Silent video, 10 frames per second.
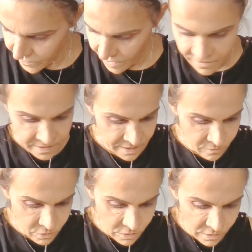I think I
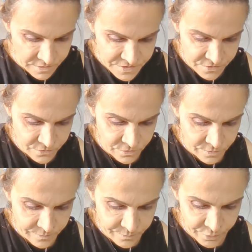will
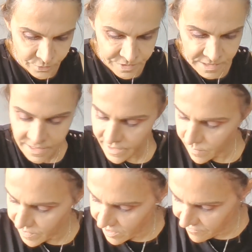also put a little
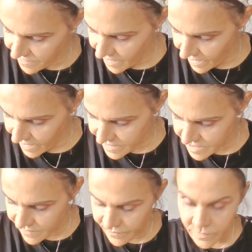bit of
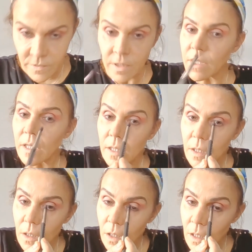that
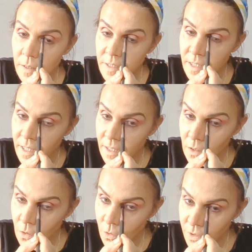on the inner
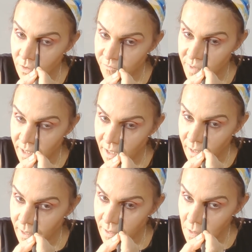corner of my
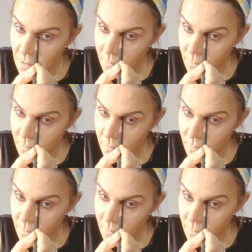eye.